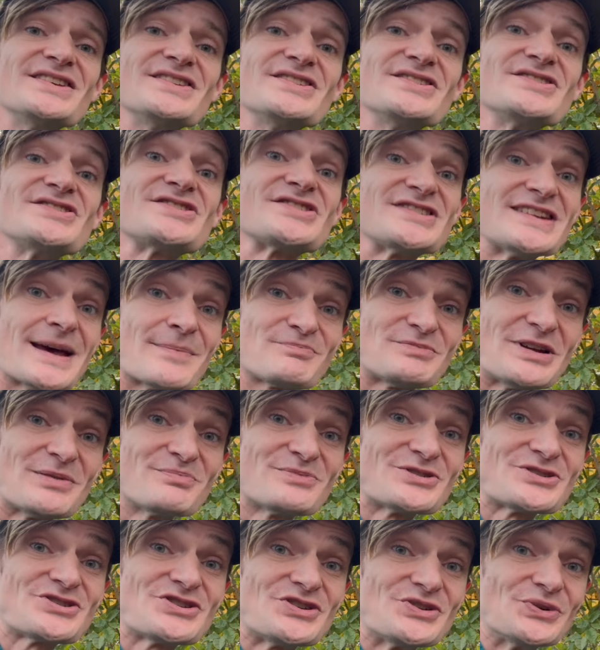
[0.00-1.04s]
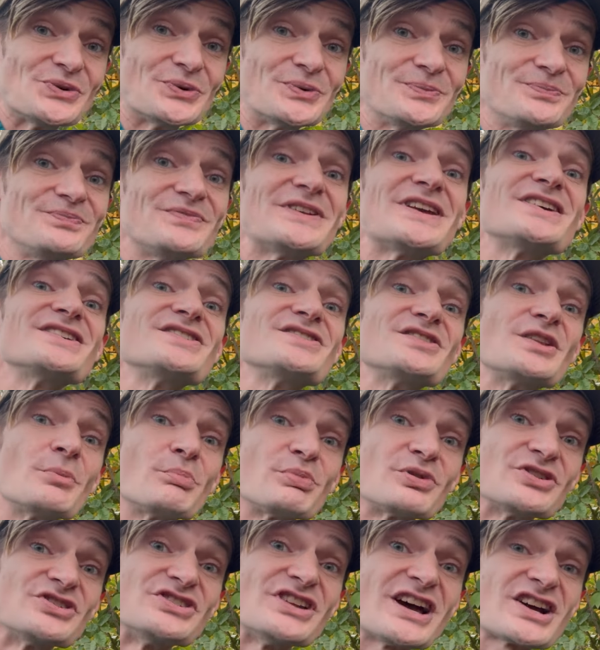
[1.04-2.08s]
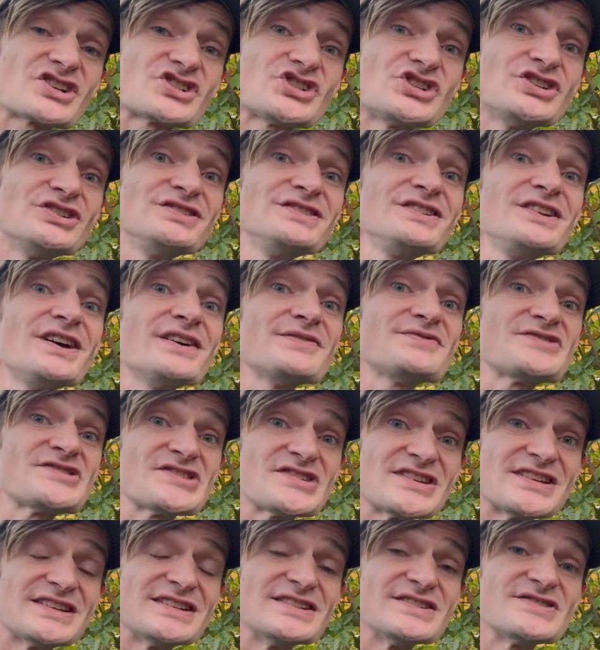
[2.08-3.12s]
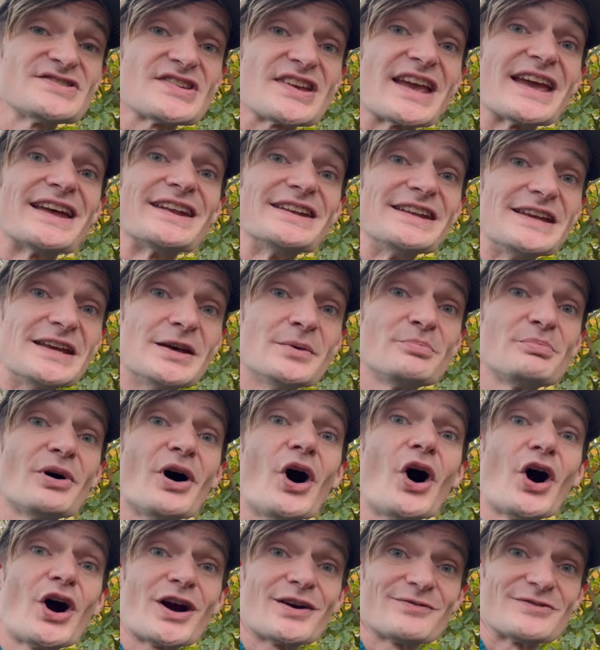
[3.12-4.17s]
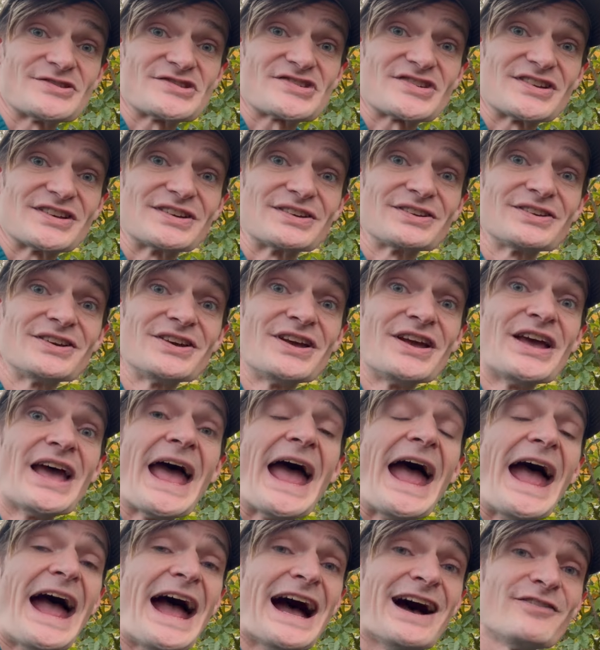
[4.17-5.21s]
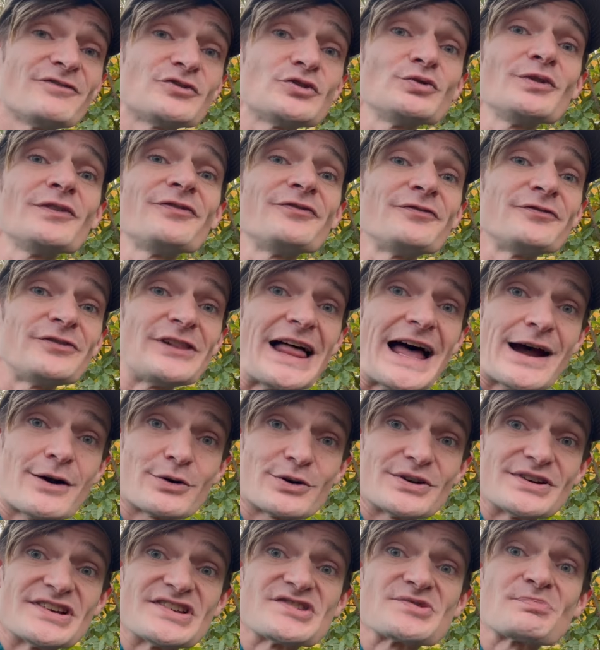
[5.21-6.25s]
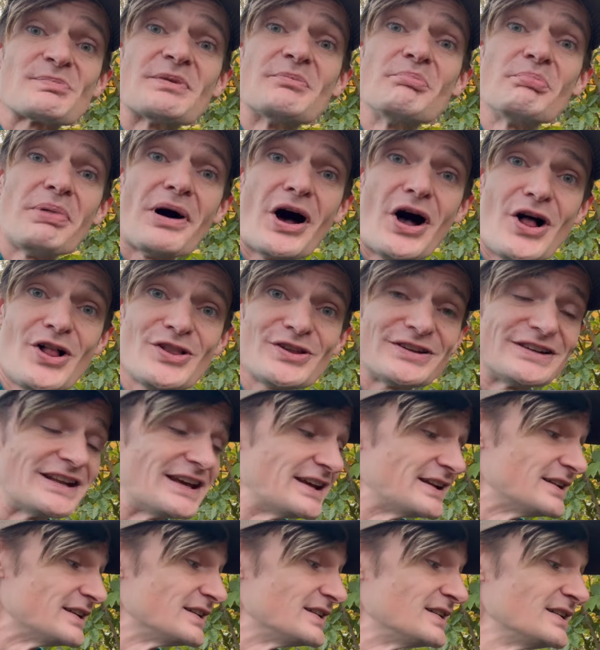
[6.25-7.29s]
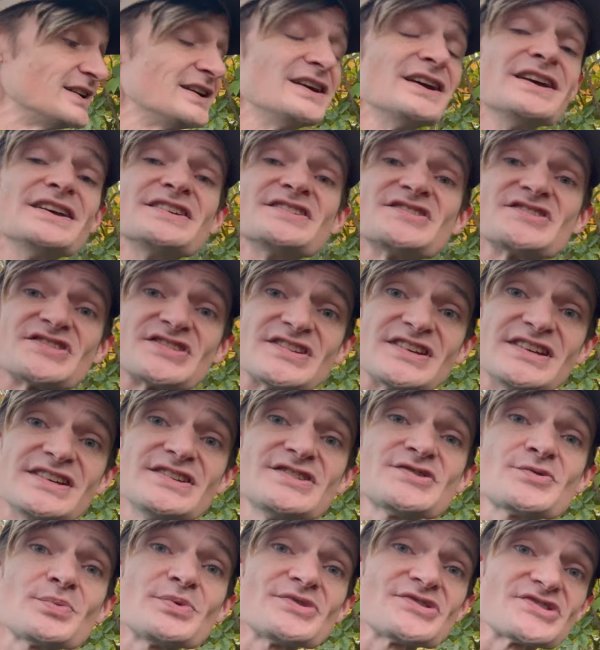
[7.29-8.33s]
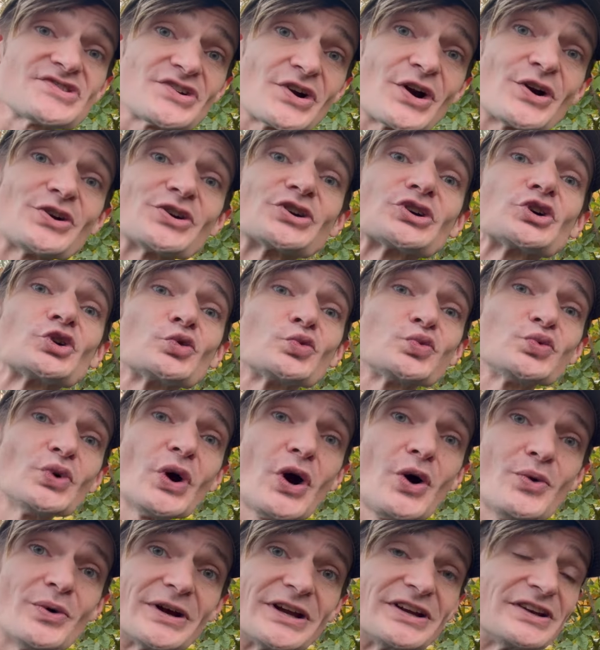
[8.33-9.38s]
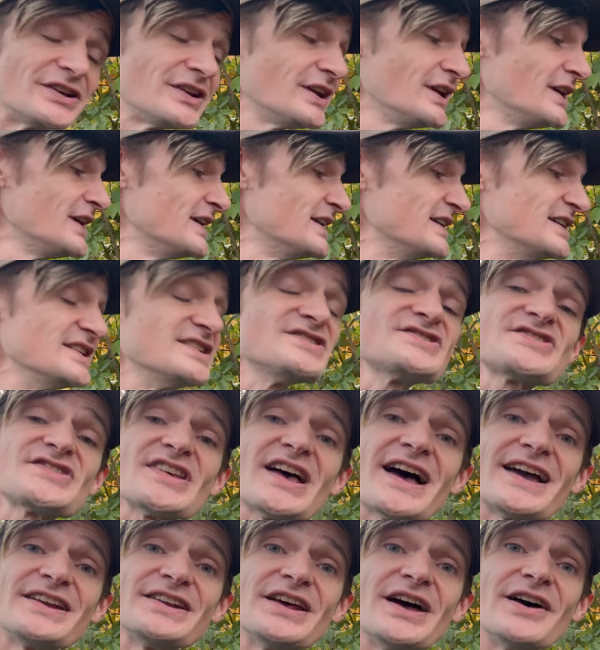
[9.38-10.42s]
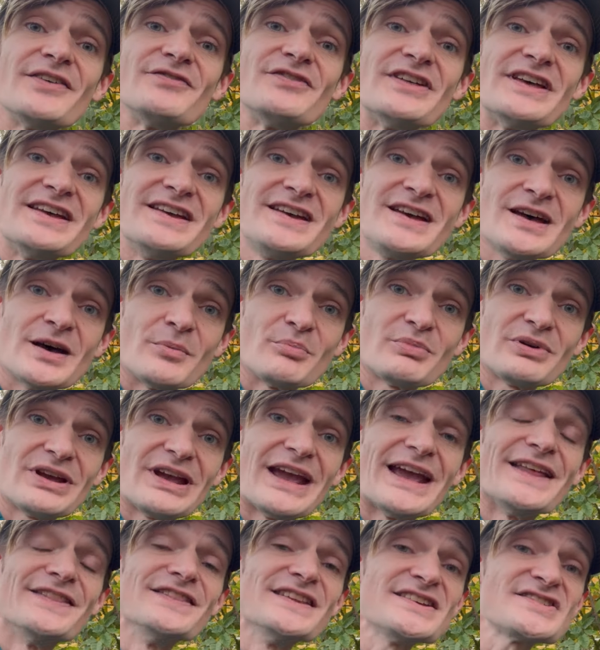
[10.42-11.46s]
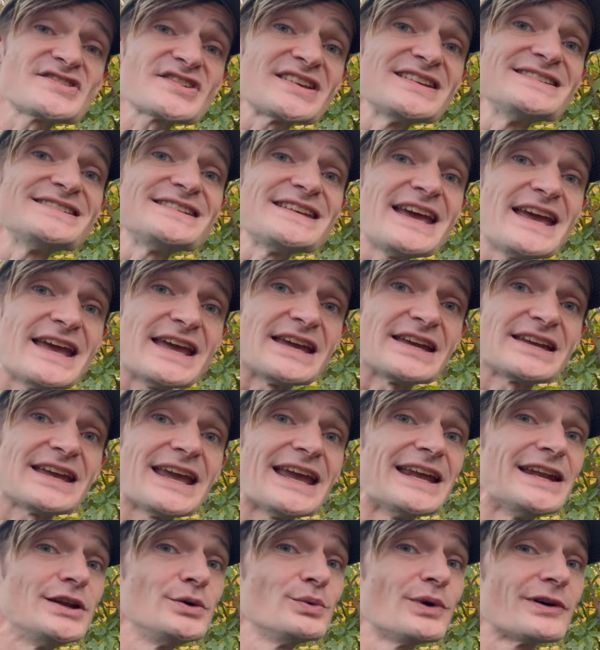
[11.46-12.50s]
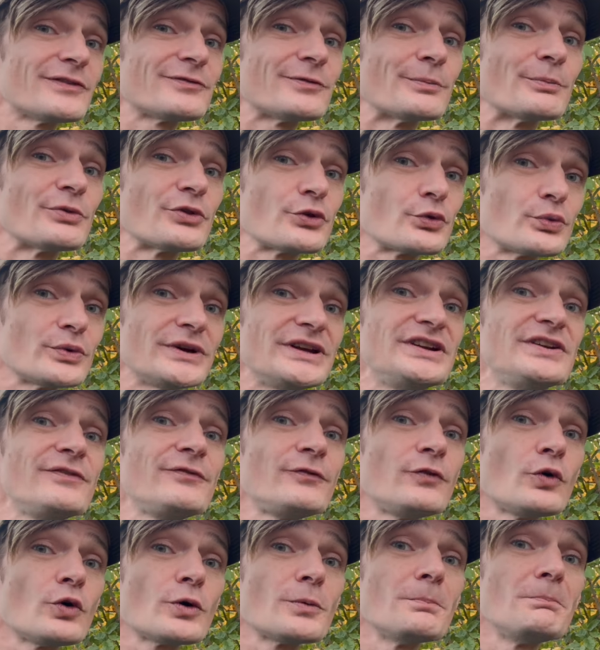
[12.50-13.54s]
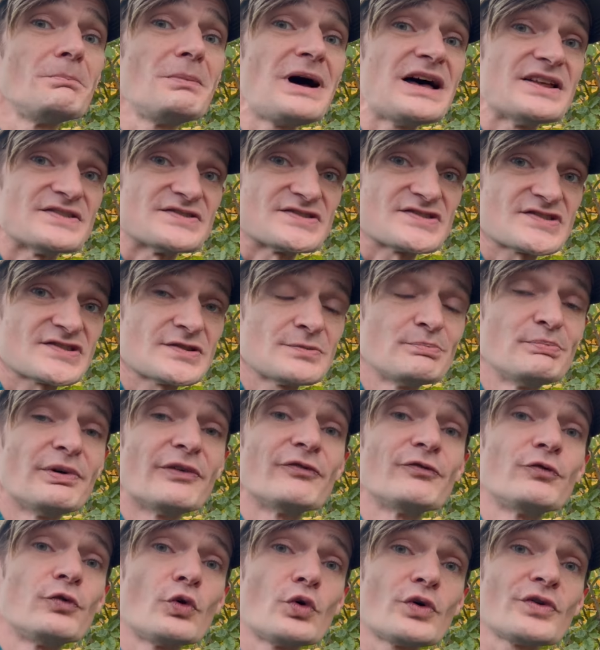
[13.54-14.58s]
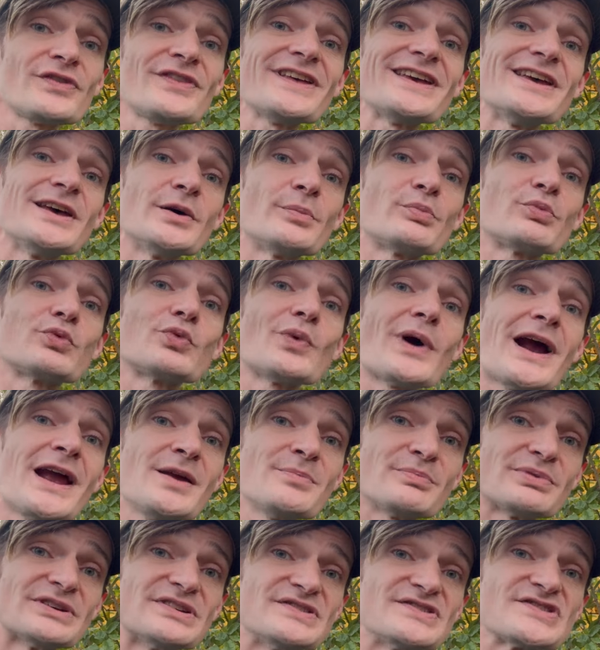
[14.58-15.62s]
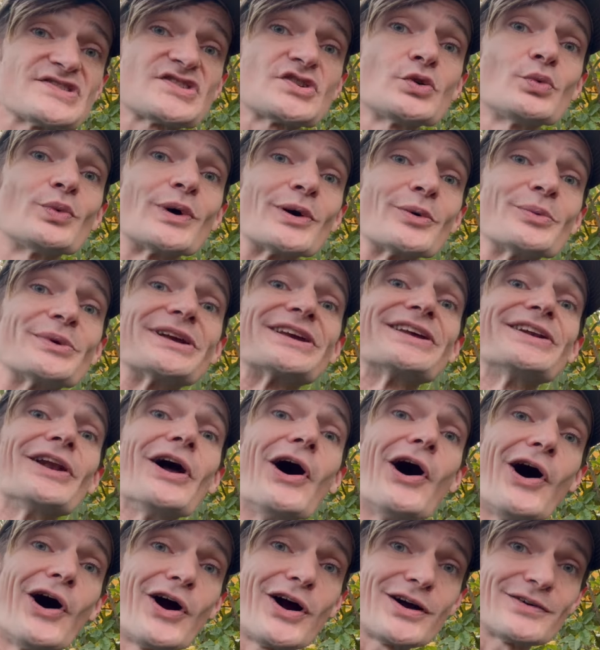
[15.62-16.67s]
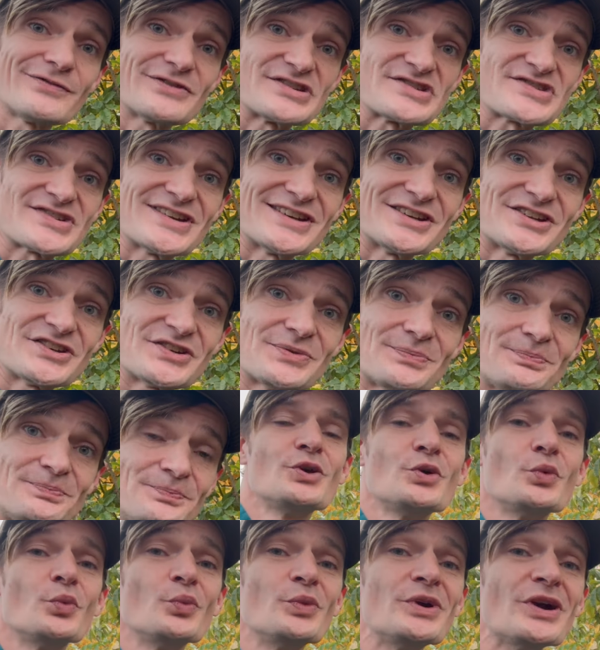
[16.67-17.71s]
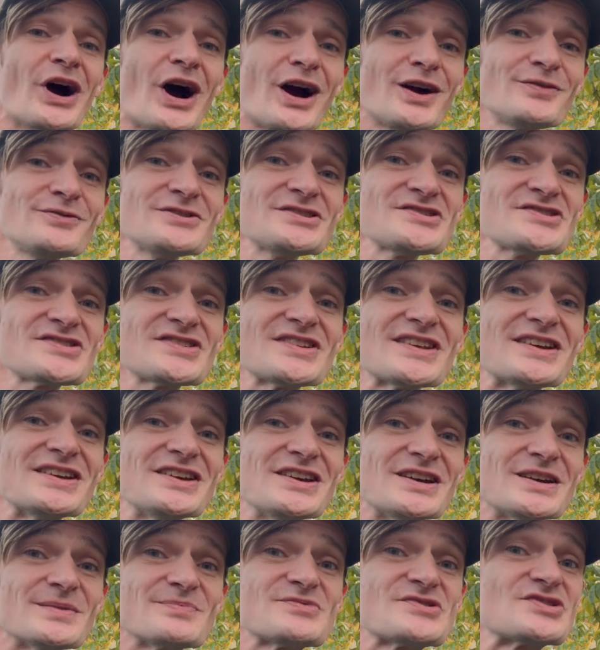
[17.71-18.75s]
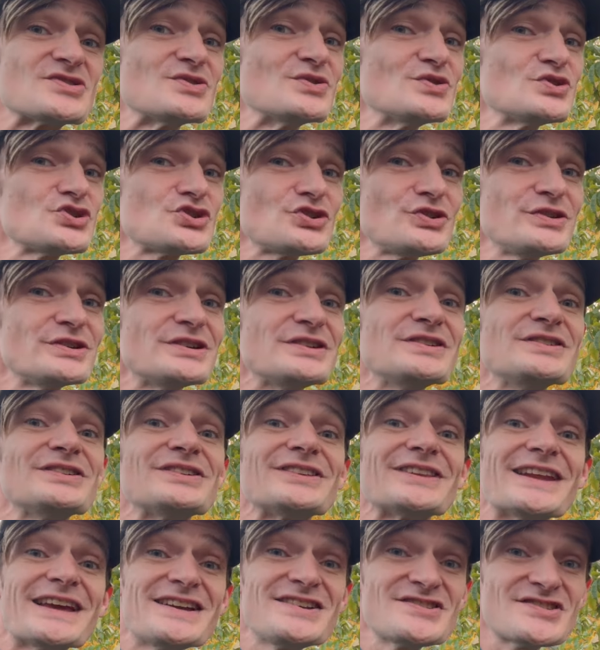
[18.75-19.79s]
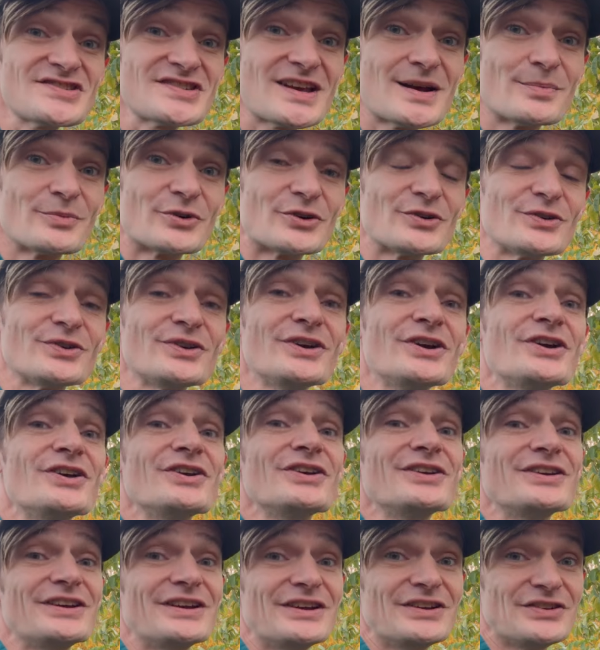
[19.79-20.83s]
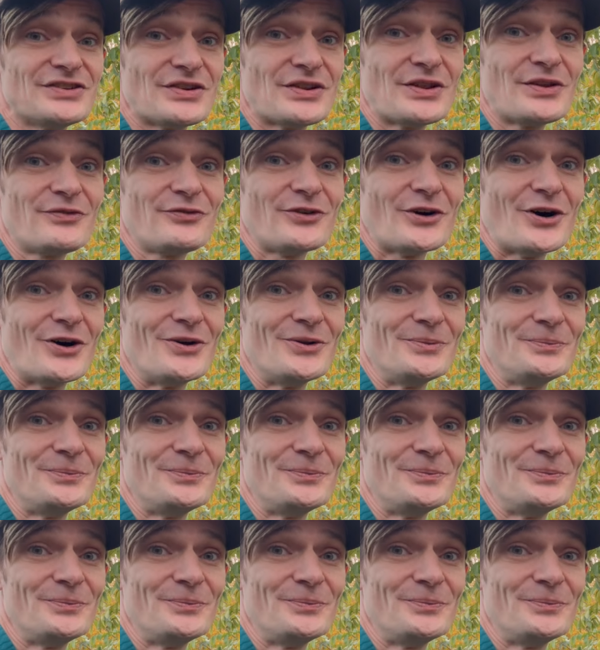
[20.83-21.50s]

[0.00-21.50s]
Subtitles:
Step number 2. The production of seeds and hip harvesting. After a flower has been pollinated, seeds will start growing inside of the hip, and this can take anywhere from 3 to 4 months before the hip ripens to where we can harvest it. We harvest the hips usually late summer into the fall.